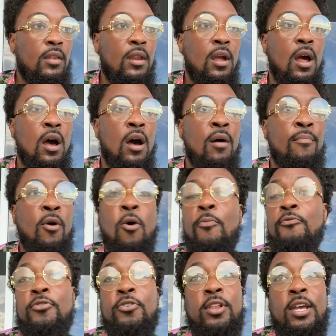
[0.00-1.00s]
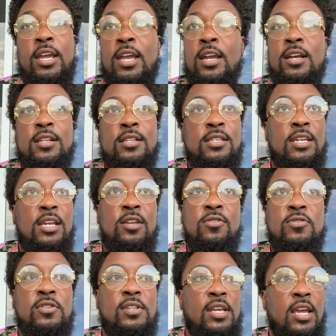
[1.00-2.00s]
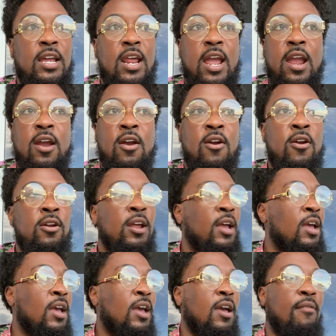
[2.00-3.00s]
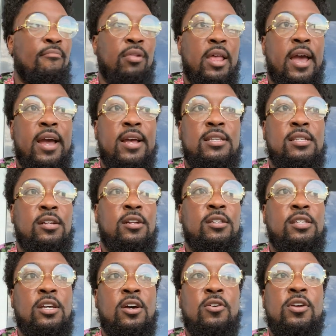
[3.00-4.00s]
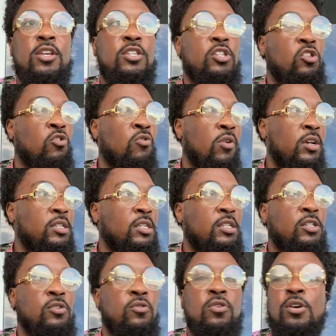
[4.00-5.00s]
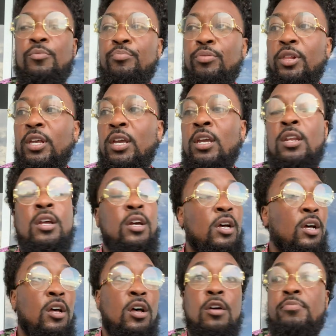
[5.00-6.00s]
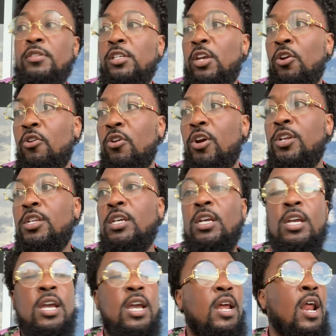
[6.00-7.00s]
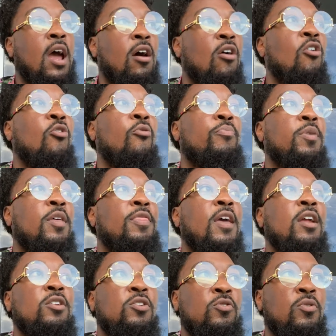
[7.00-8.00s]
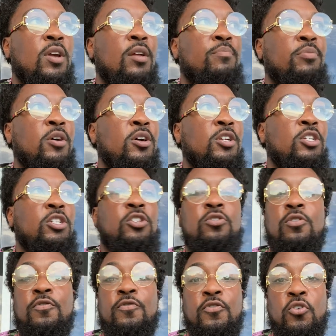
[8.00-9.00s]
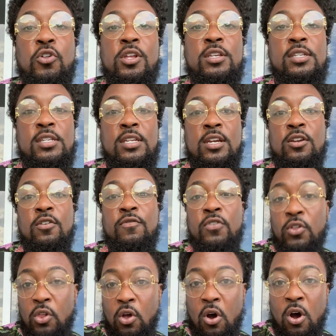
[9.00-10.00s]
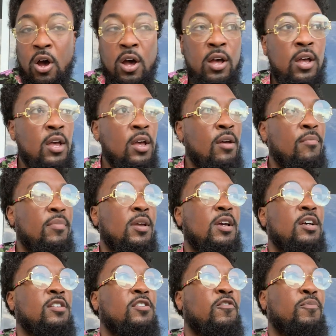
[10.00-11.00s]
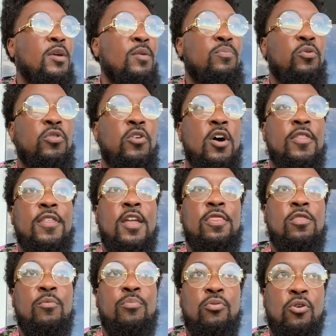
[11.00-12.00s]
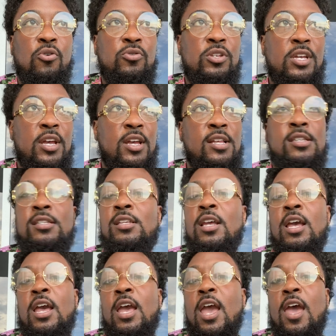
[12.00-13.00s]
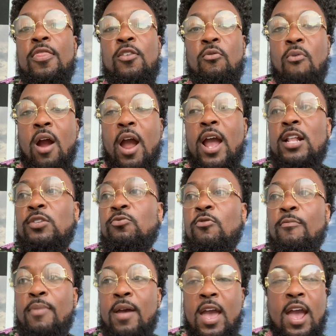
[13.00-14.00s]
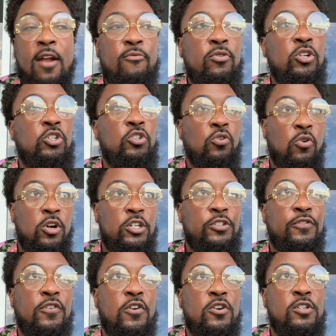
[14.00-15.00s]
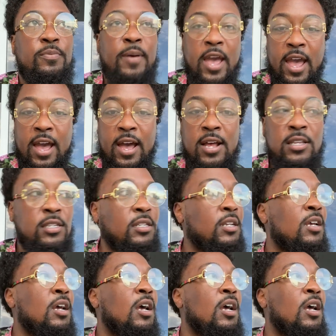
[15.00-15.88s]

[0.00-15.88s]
Hopefully he continues to get aired and blasted until he's thrust into complete obscurity, and I hope that they do get punished to the full extent of the law, because if people thought that the protests and the riots were bad when George first passed,